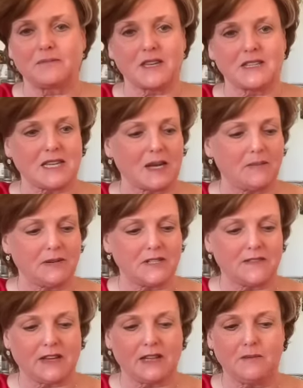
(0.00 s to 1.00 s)
samplers
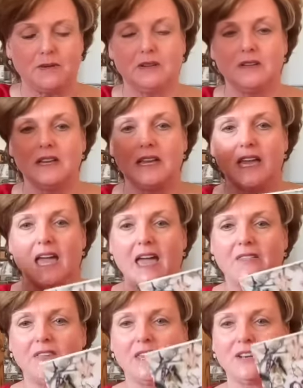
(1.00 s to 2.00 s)
available.
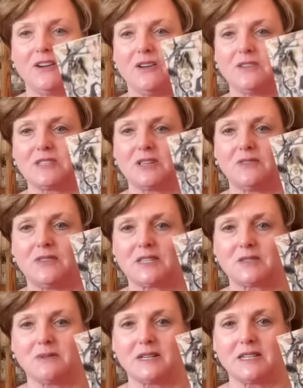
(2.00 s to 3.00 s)
And then also
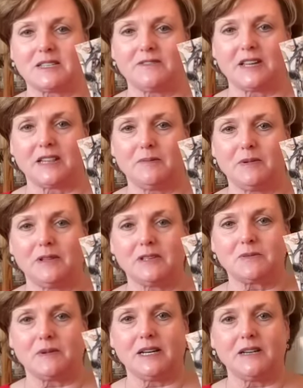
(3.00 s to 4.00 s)
this one is available as
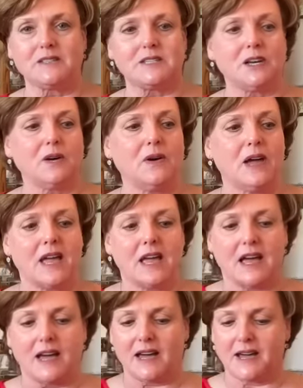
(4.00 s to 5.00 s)
well. So
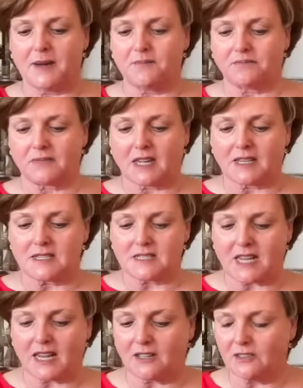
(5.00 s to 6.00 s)

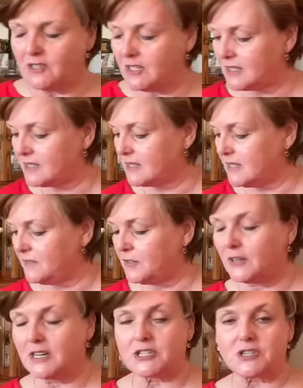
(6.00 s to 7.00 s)
take a look. If
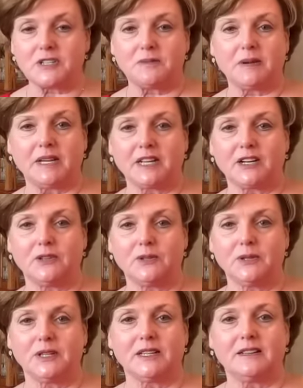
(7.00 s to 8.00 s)
you're interested in being
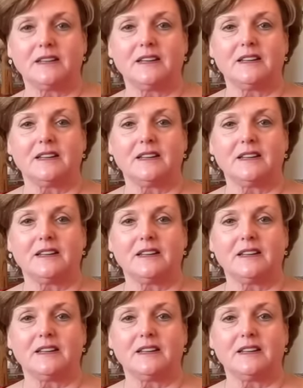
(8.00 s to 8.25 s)
included,